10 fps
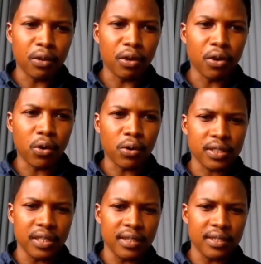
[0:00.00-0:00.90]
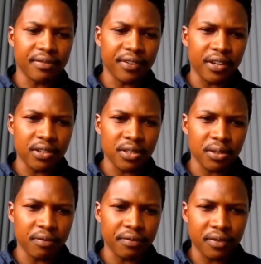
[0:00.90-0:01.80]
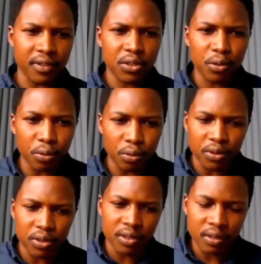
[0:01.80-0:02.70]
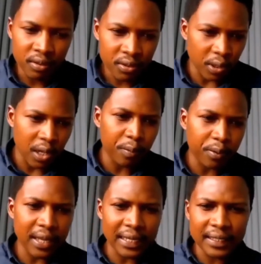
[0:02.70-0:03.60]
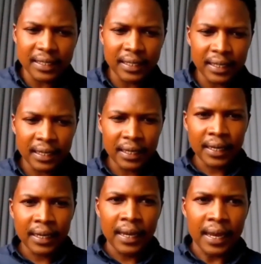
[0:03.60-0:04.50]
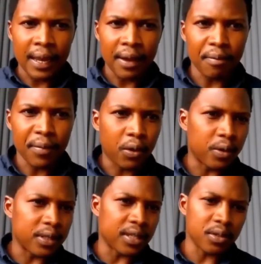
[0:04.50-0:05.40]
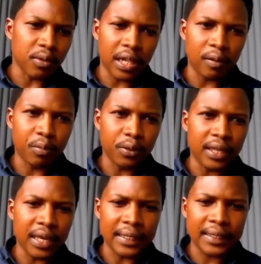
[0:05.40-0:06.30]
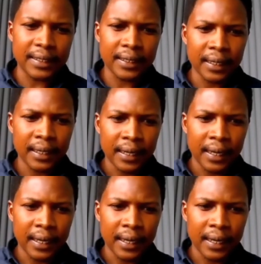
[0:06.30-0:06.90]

So on the course, there's various there's tools to help with that. The quizzes will help with that.